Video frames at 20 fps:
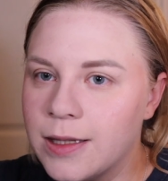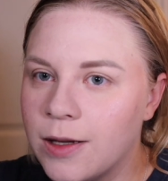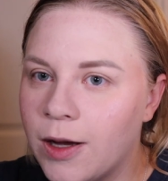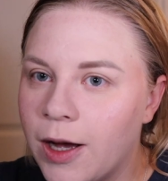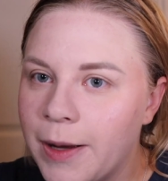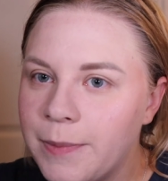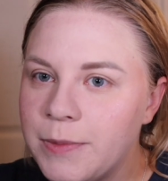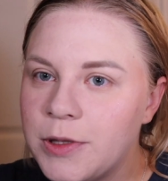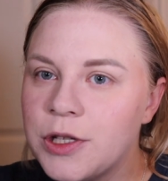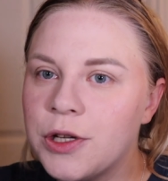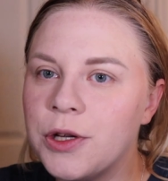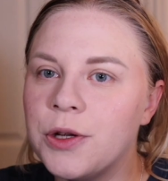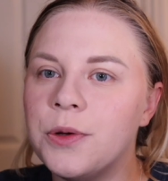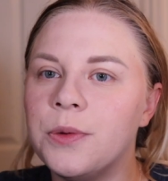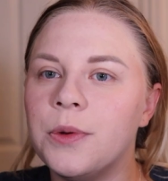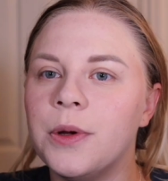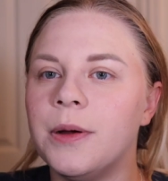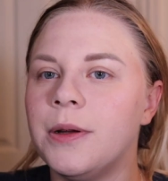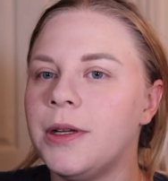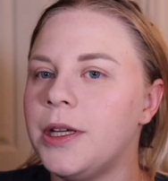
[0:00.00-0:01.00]
Time
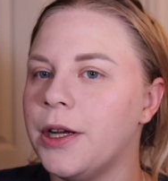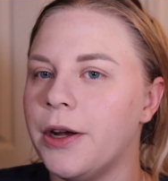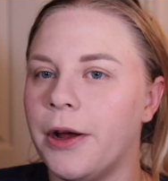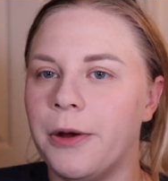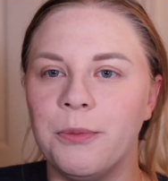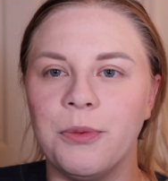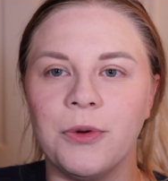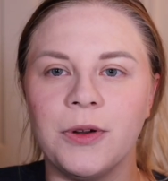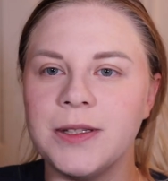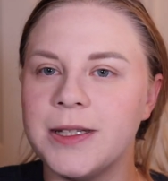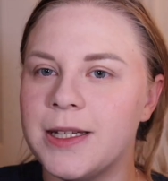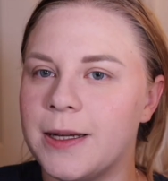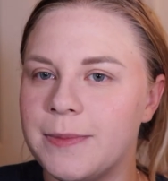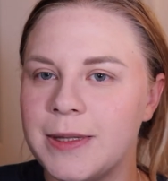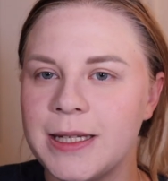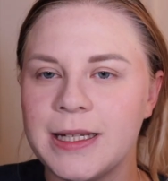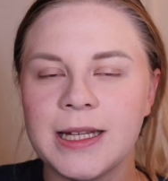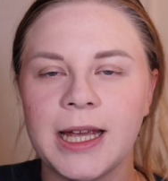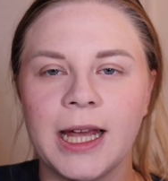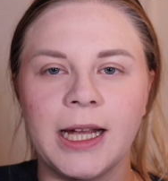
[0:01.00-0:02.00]
to, you know, bronze up
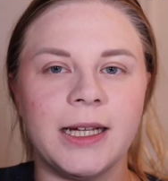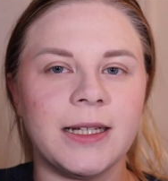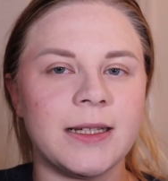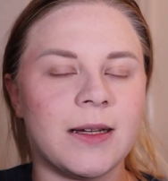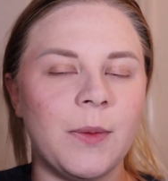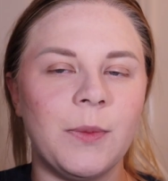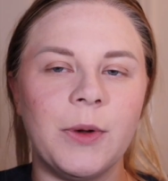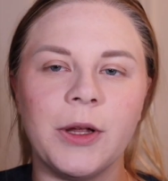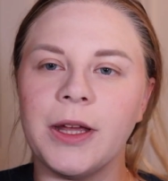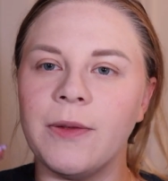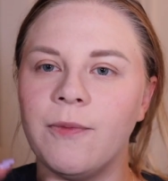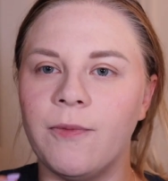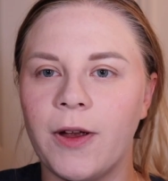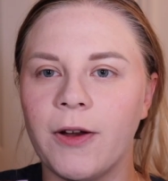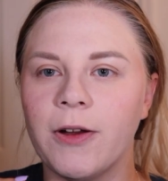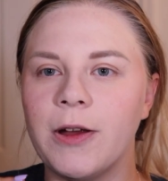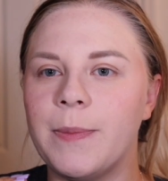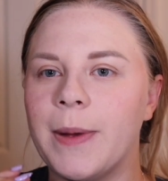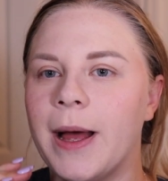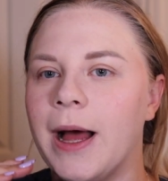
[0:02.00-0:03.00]
this skin, because I'm looking
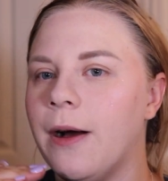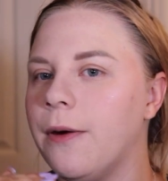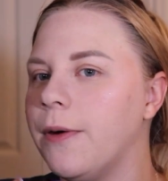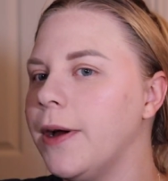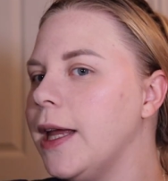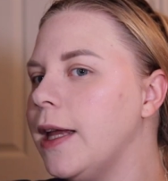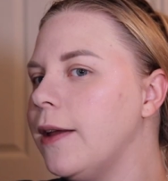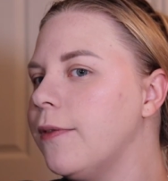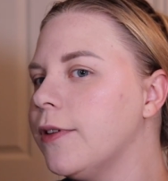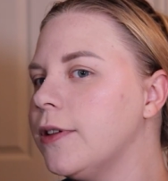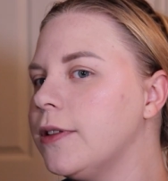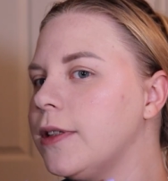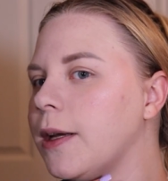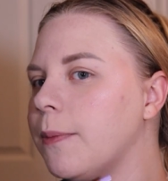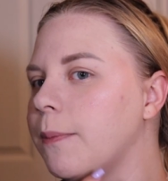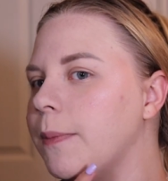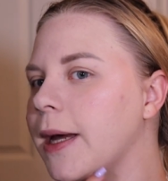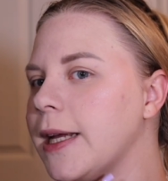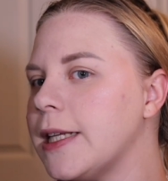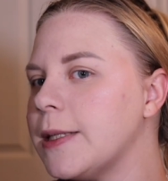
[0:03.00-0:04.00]
very pale. Even
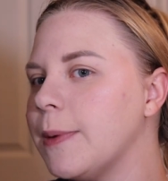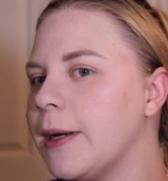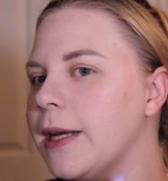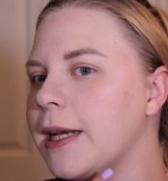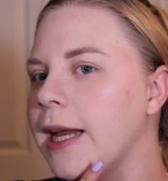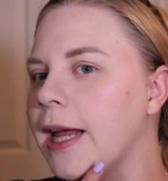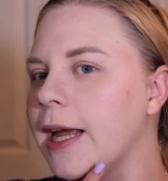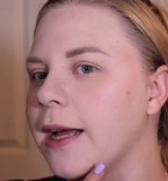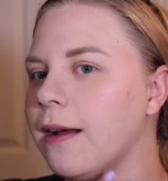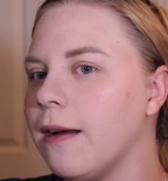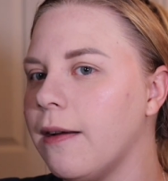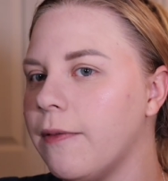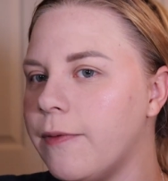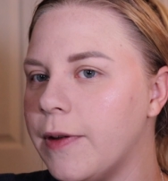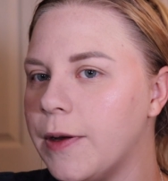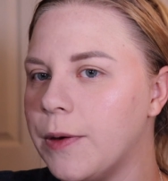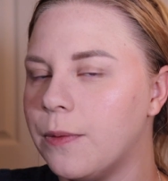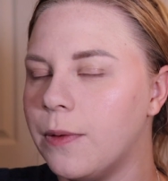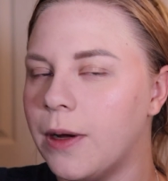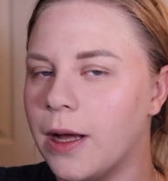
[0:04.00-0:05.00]
compared to my neck, I
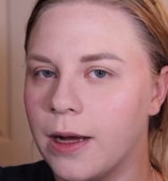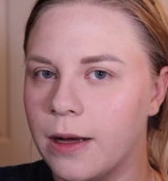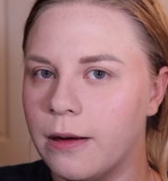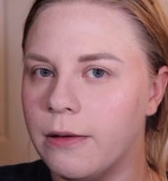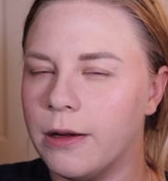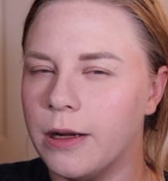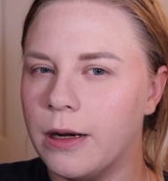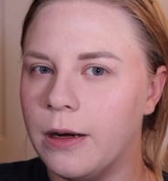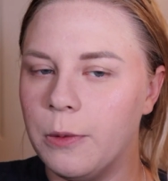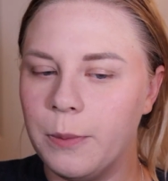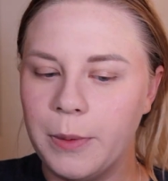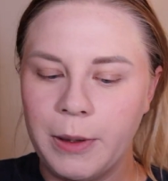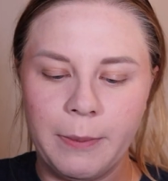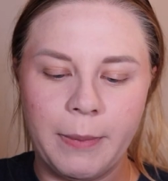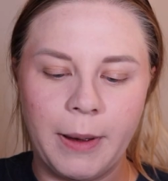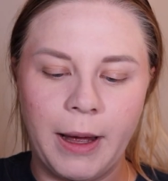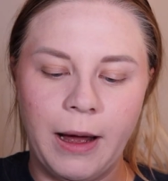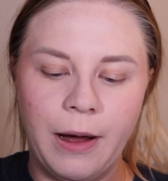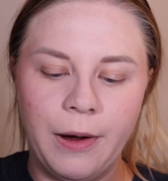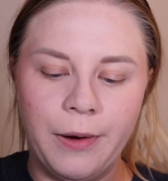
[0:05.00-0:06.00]
feel like I look a little bit
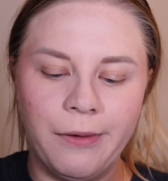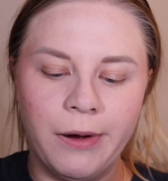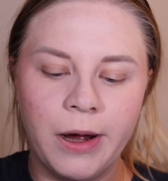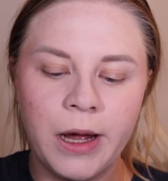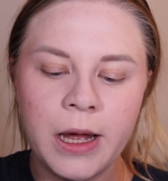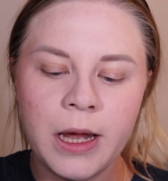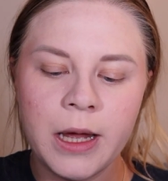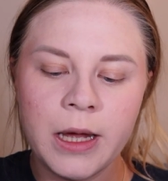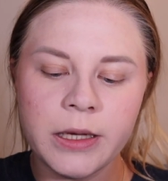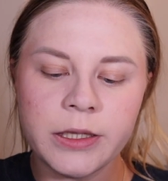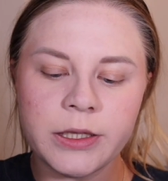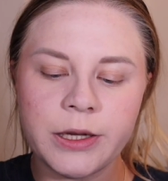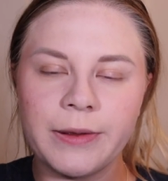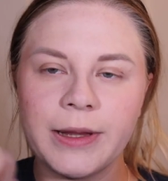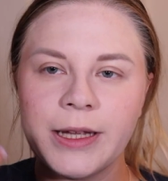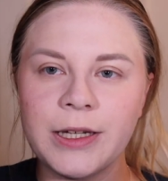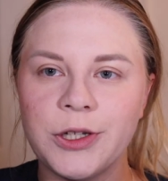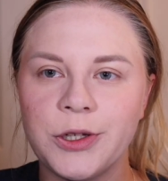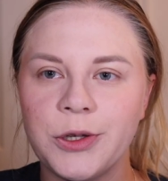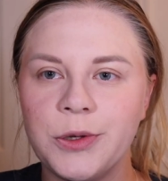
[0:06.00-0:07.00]
pale. So
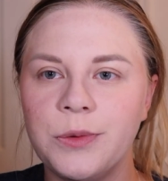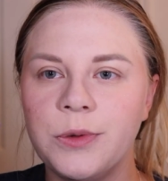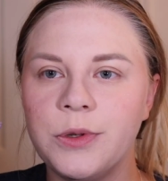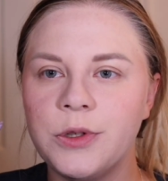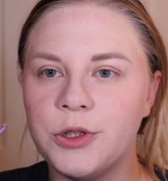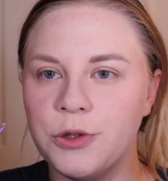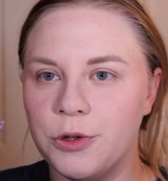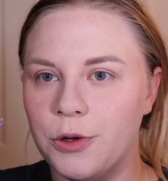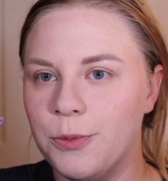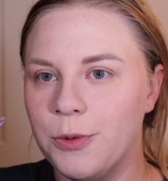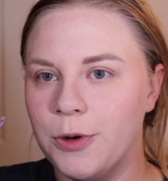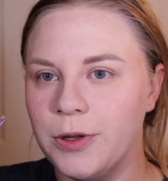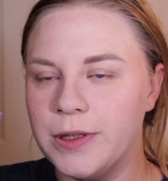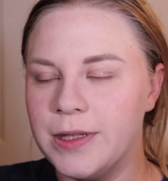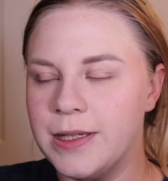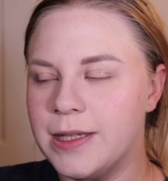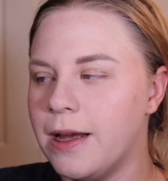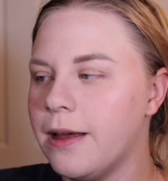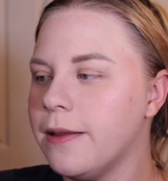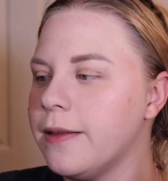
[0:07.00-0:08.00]
they do a
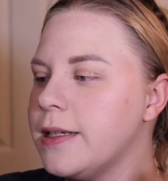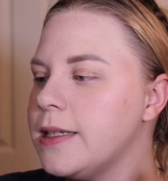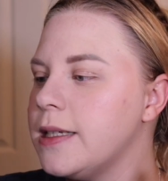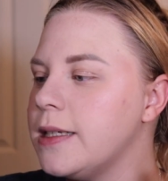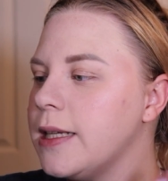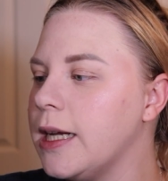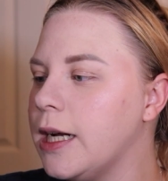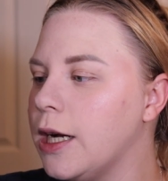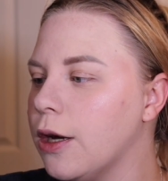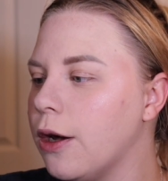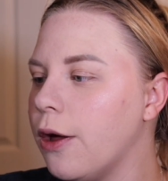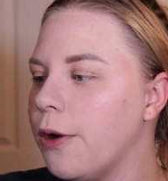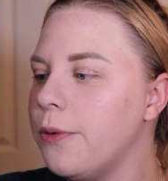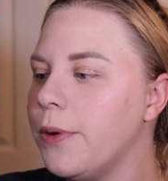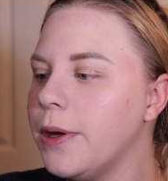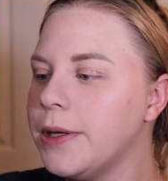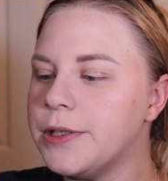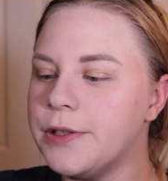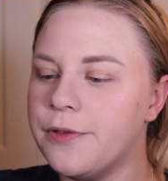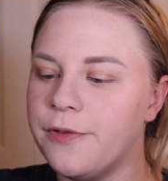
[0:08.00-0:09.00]
bronzer. This is the Glow
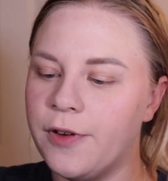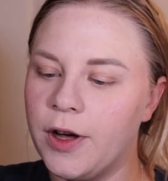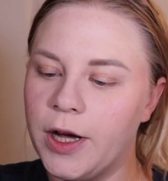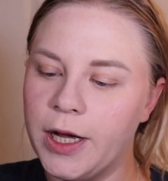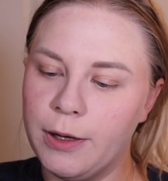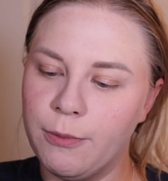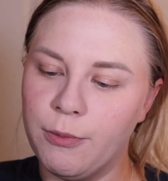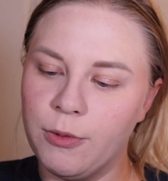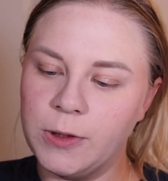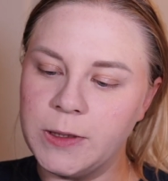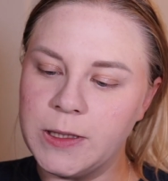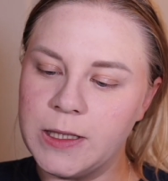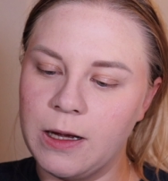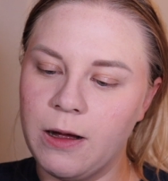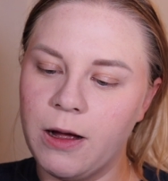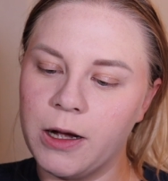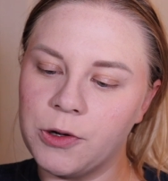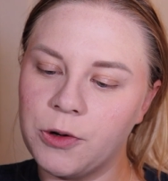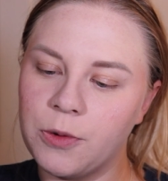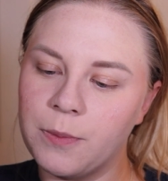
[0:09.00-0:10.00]
and Definer bronzer.
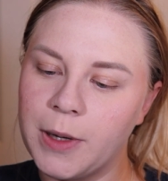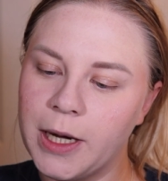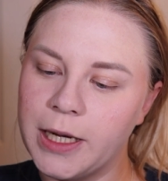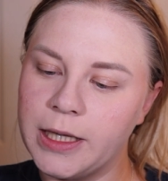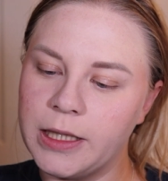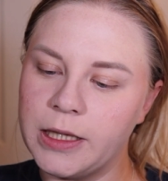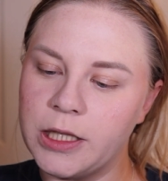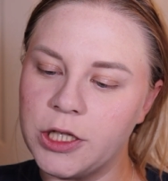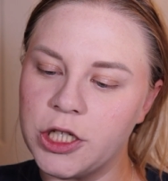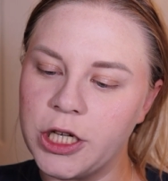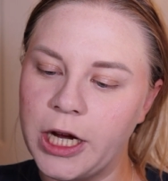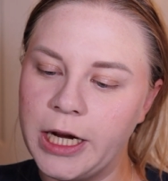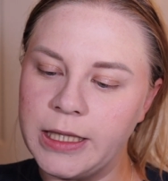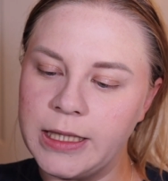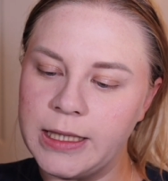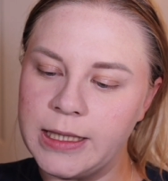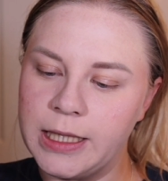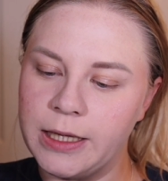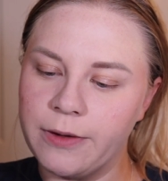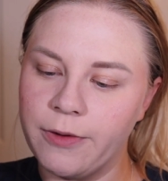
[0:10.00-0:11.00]
I got mine in the
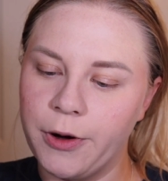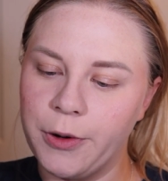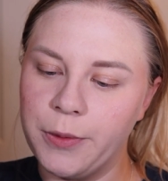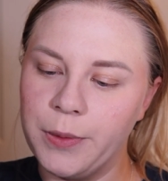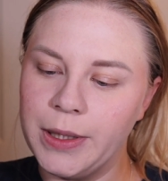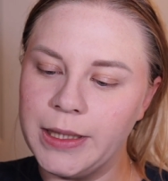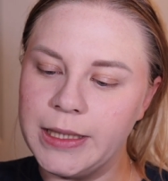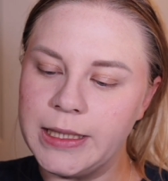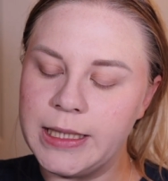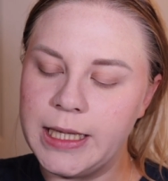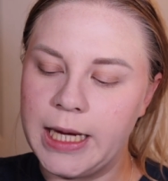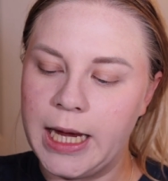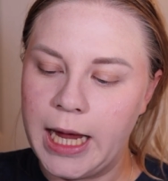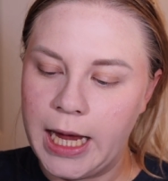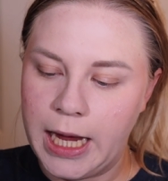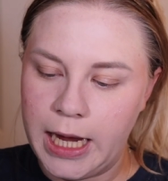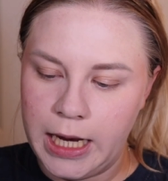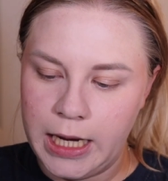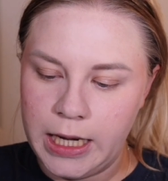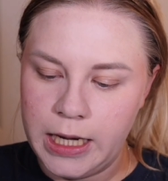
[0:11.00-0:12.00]
shade
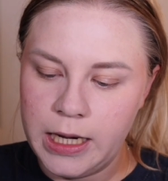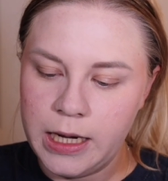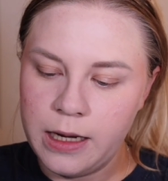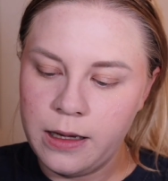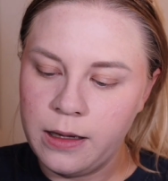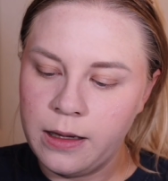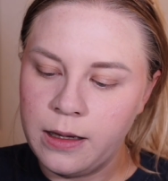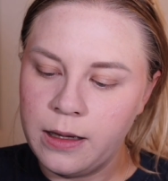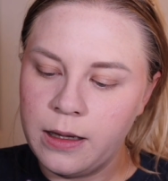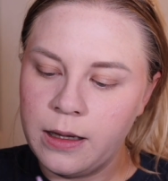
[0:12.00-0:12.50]
010.